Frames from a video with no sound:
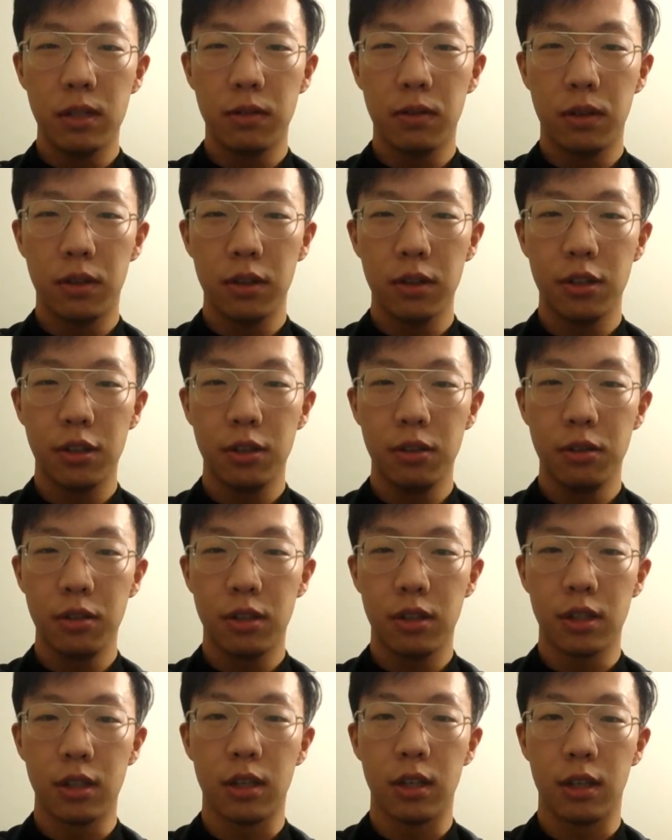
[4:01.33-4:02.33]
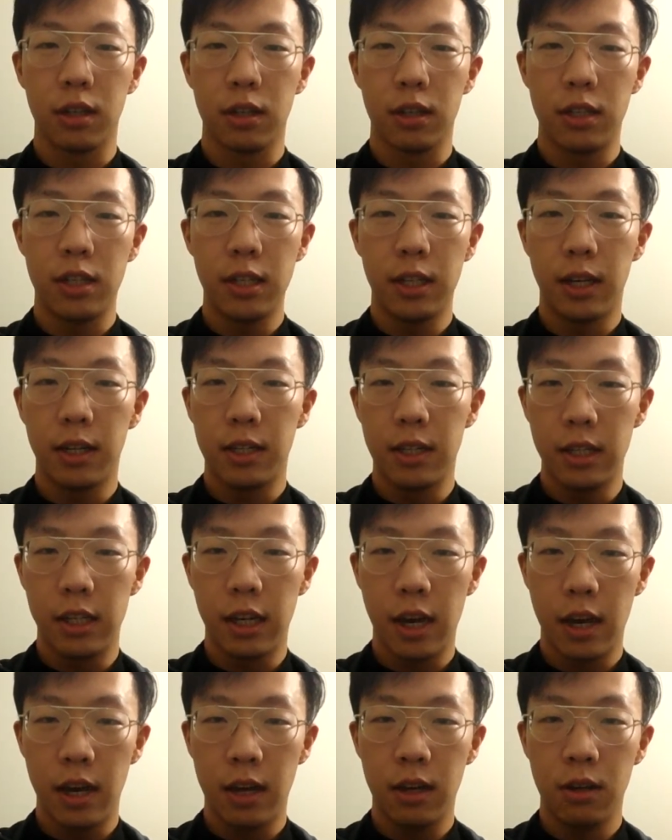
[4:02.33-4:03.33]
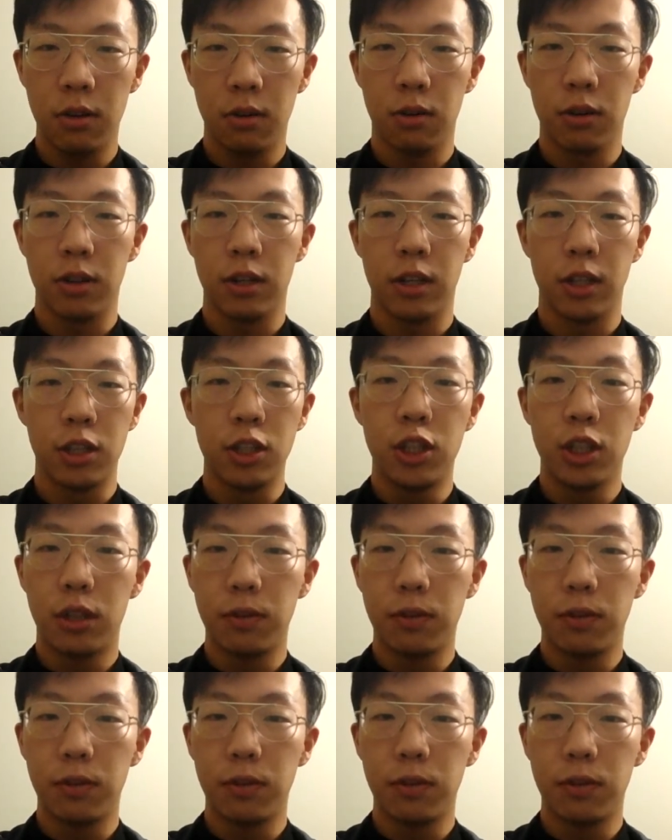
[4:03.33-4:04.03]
have all used the TK or the